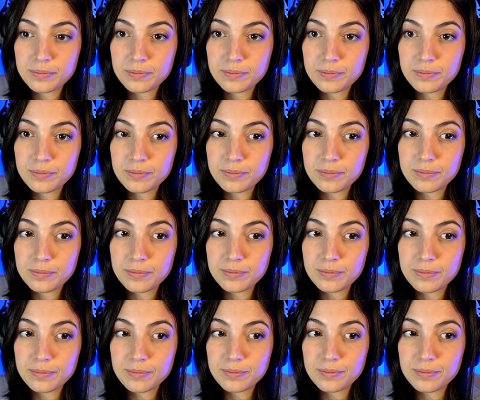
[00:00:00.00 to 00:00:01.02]

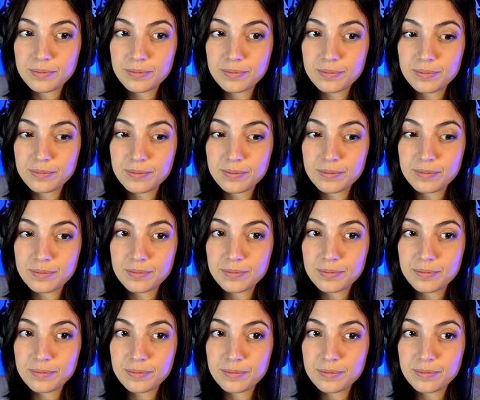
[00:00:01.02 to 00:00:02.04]
[no speech]